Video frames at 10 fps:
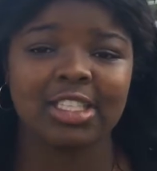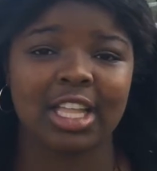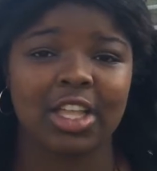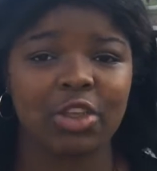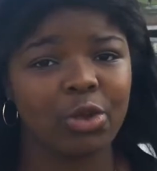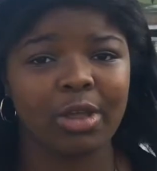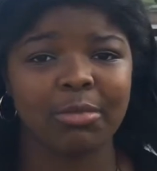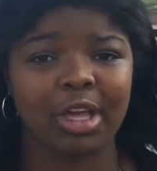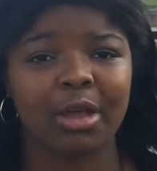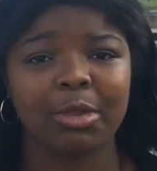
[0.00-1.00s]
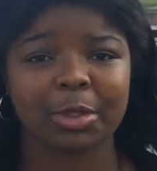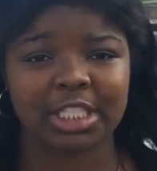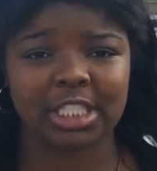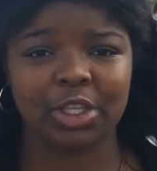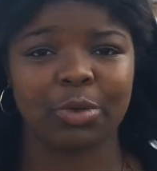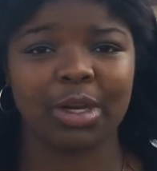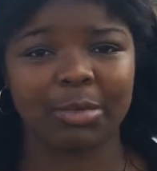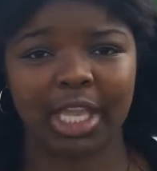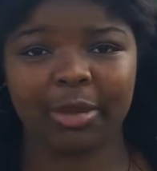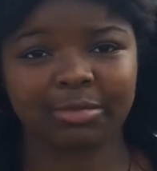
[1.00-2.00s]
so that you can become the person you want
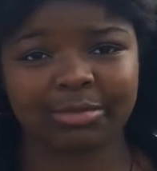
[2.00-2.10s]
to be.